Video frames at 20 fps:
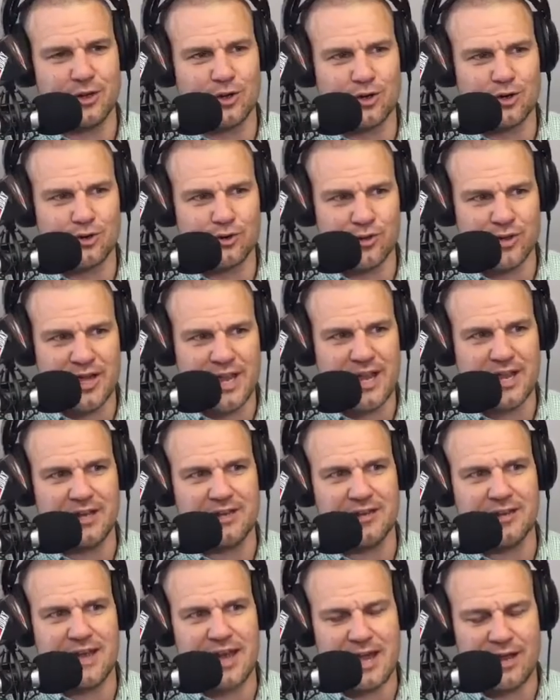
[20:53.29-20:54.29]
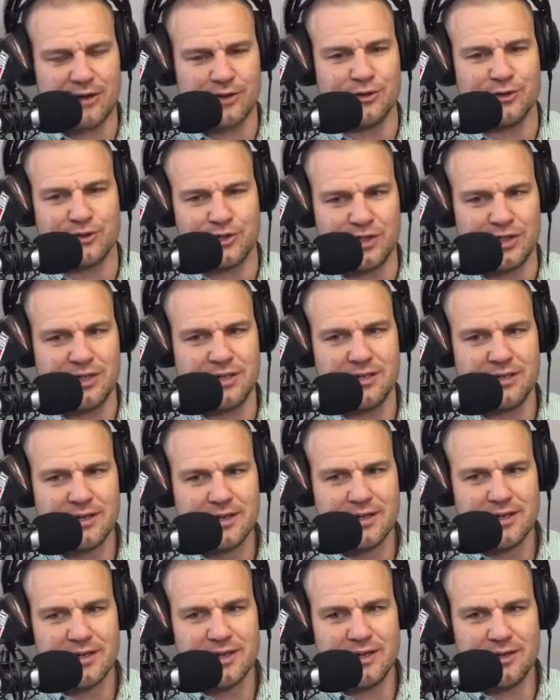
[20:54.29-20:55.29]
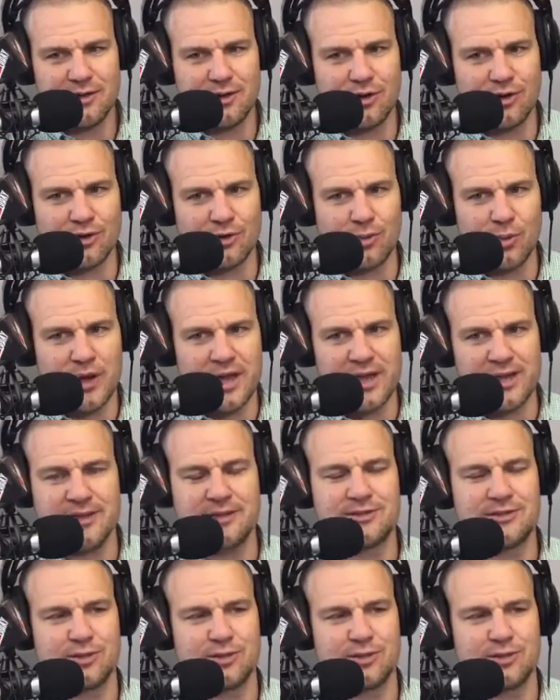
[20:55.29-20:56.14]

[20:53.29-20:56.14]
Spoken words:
create energy in other ways.